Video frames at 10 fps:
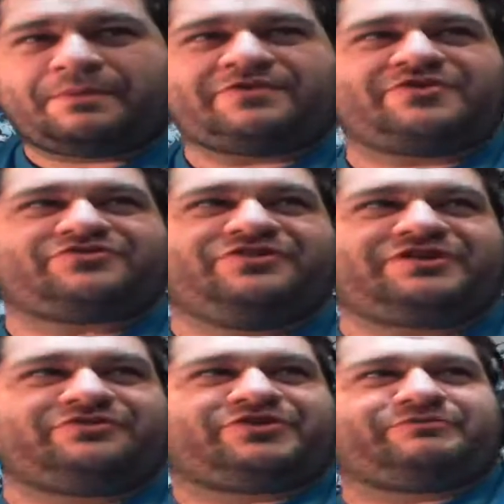Remember those
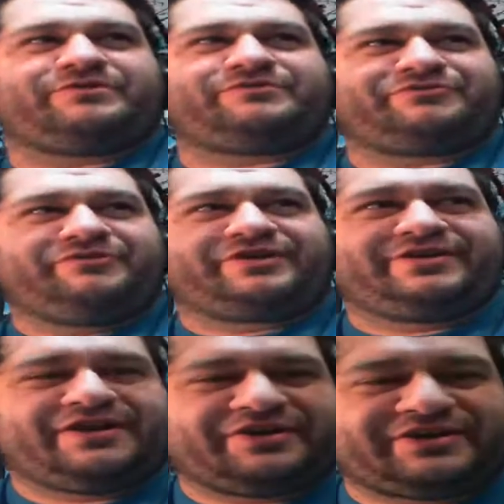nickels that we were throwing
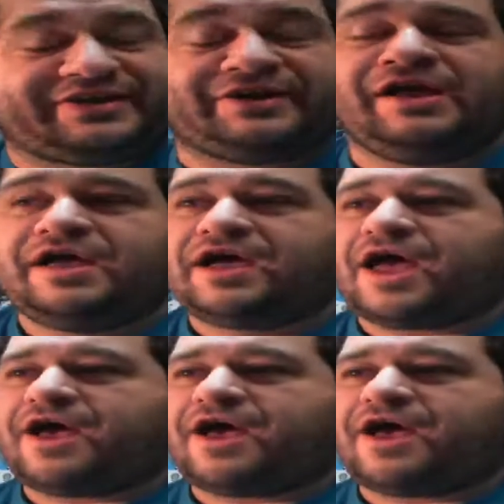around earlier?